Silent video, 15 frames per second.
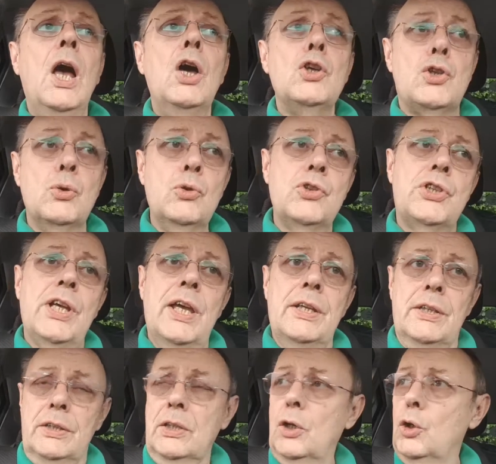Sean
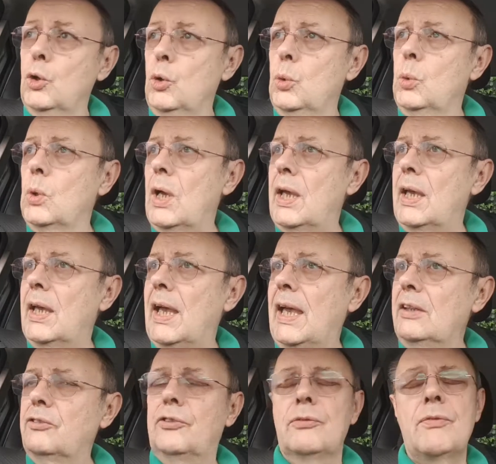Shannon, who
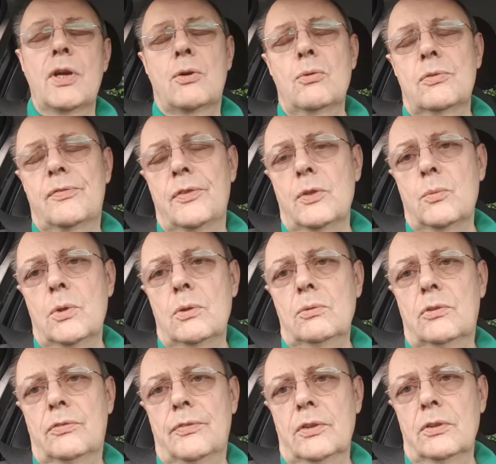has the record for the
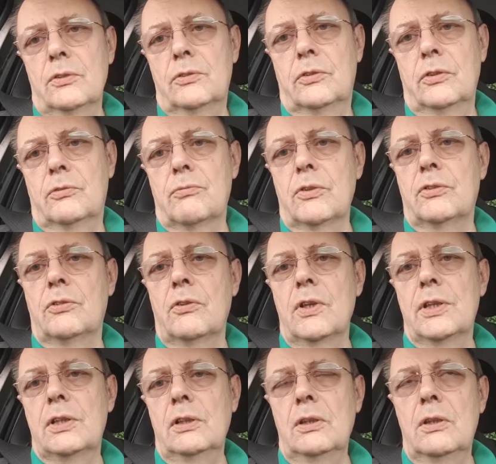world's fastest
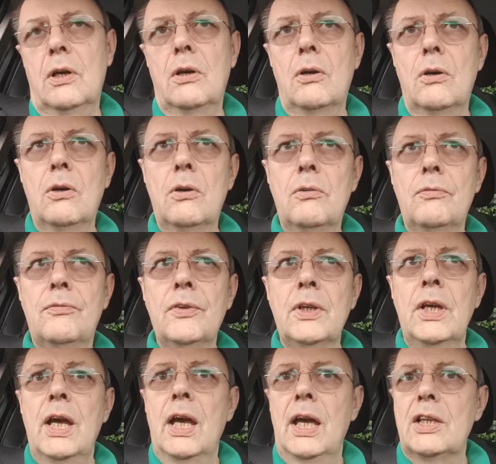recital of
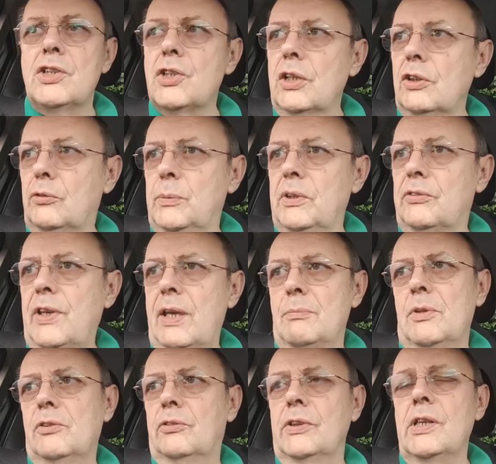Shakespeare's
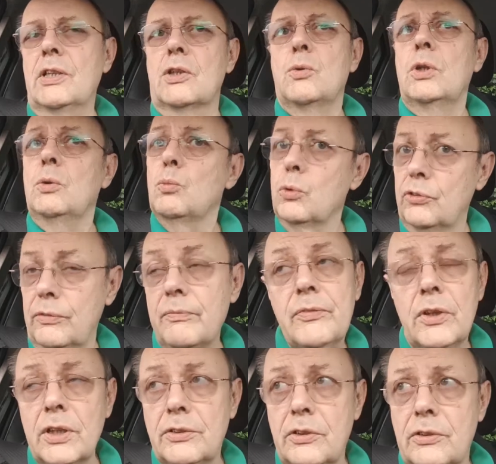Hamlet soliloquy was
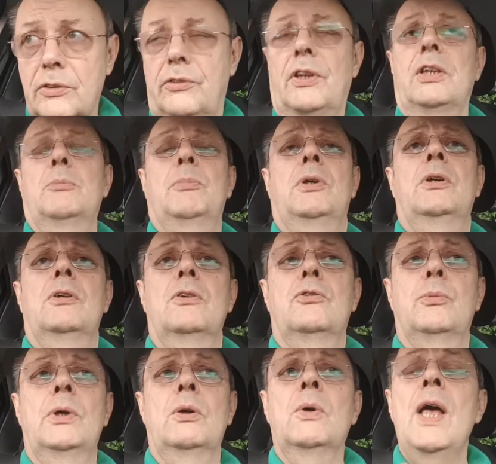invited to take part as
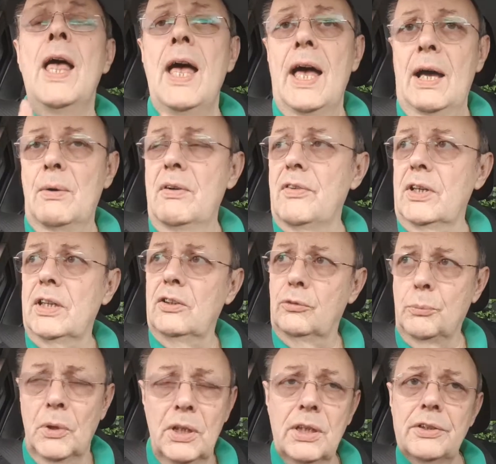well. However,
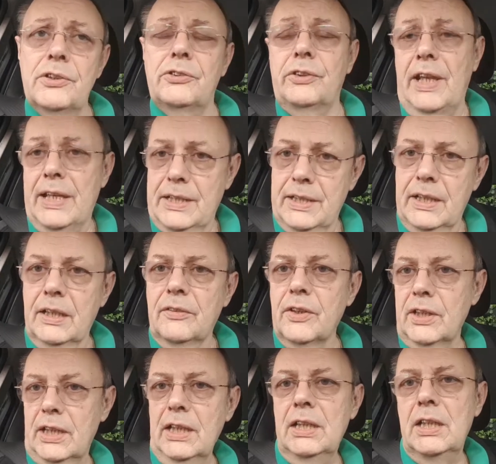it's my understanding that
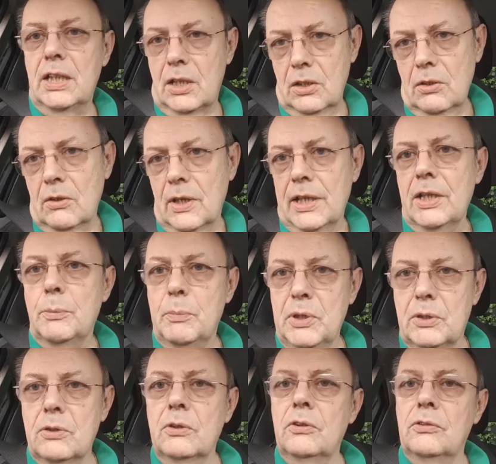he declined
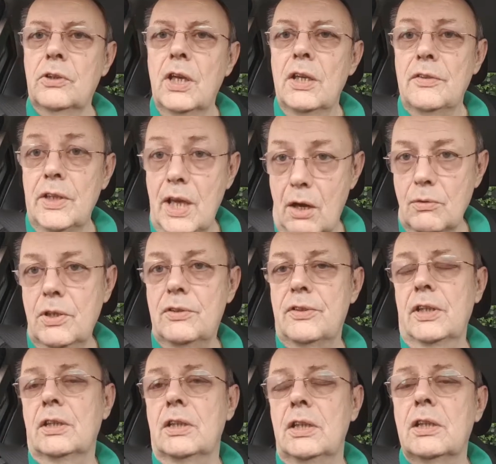because the only
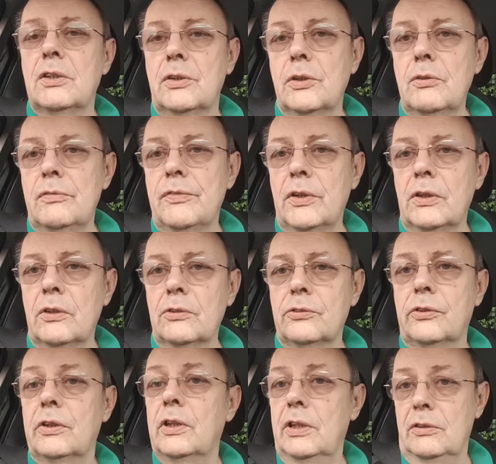thing that he can do
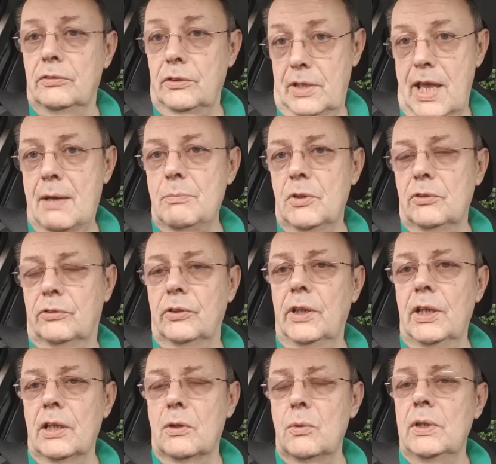fast is Hamlet's
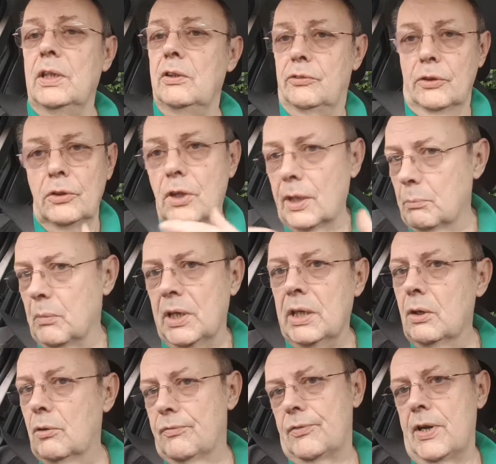soliloquy. He's not like
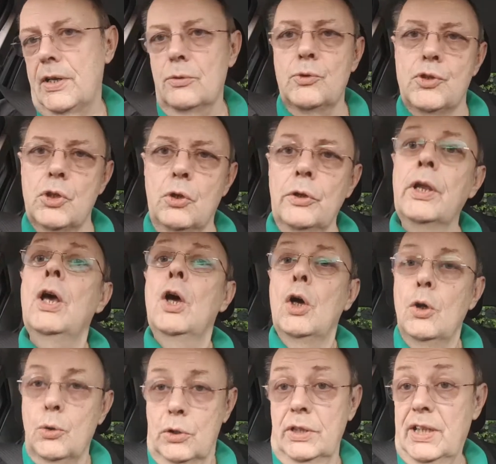me or Fran or John
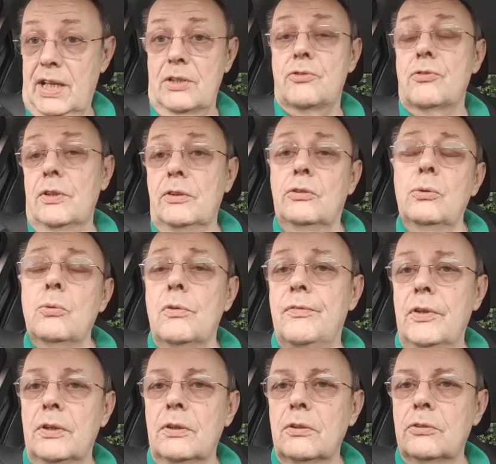who can naturally talk
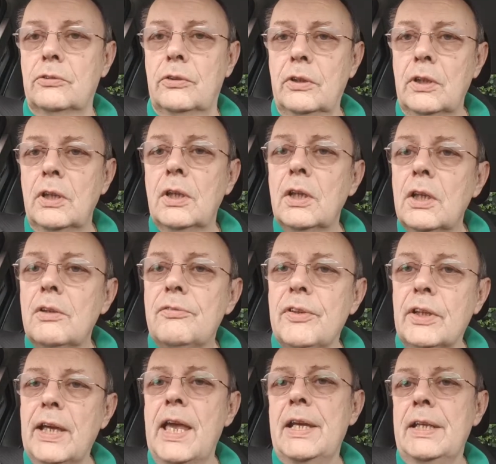fast
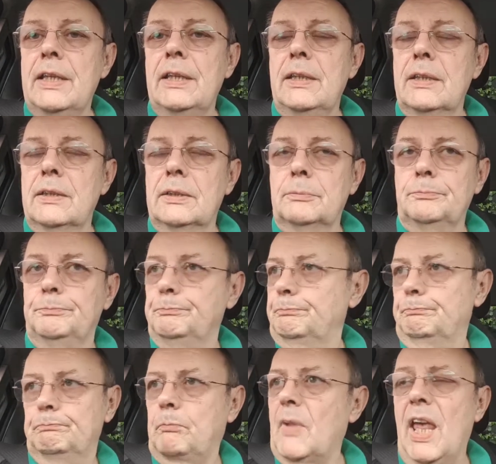for any uh,
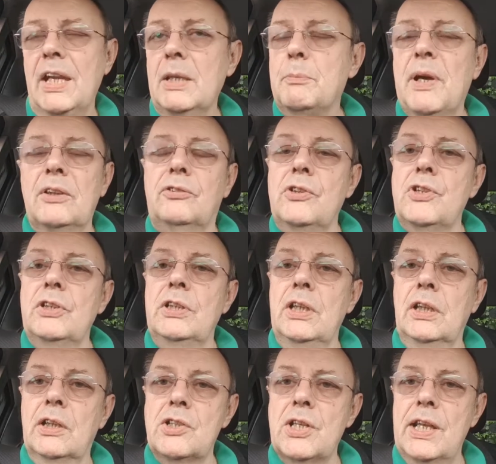any passage in the
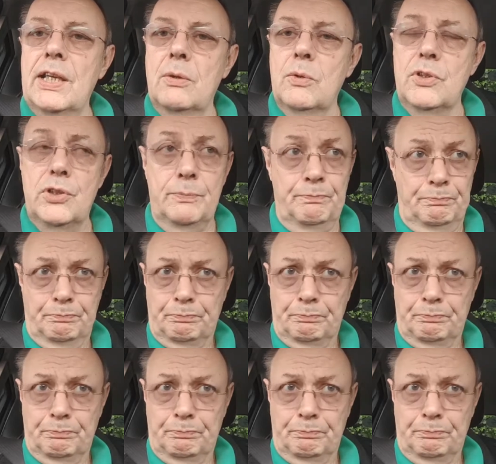English language.